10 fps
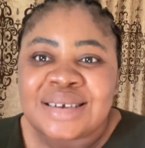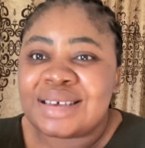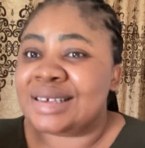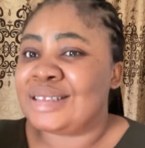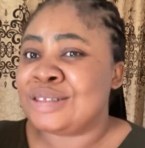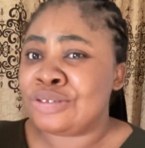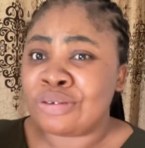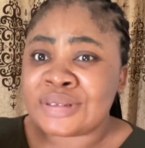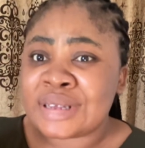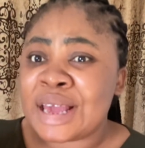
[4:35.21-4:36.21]
is
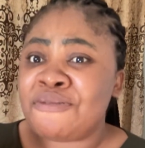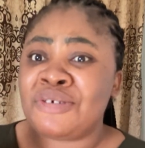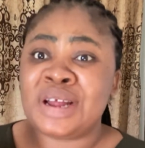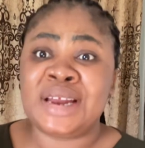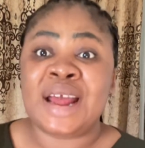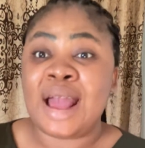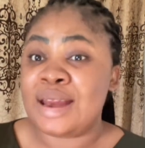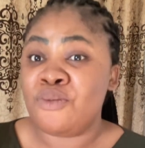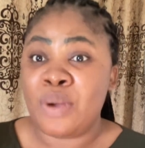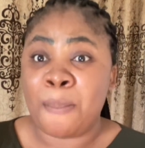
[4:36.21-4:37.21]
not even in
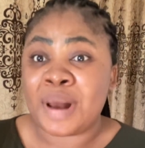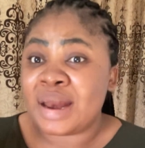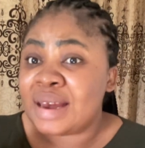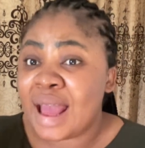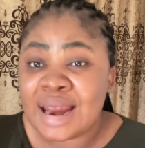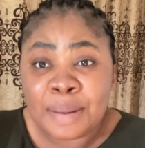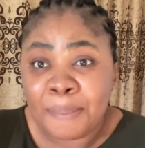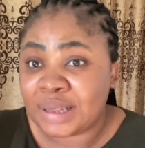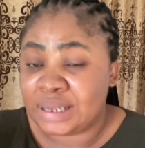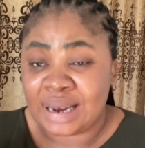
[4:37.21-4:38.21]
any way planning any
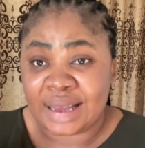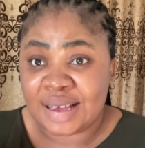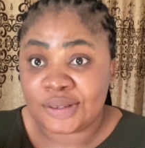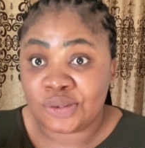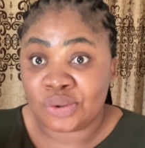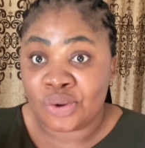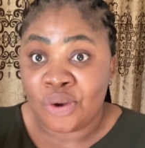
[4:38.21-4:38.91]
bad thing against you,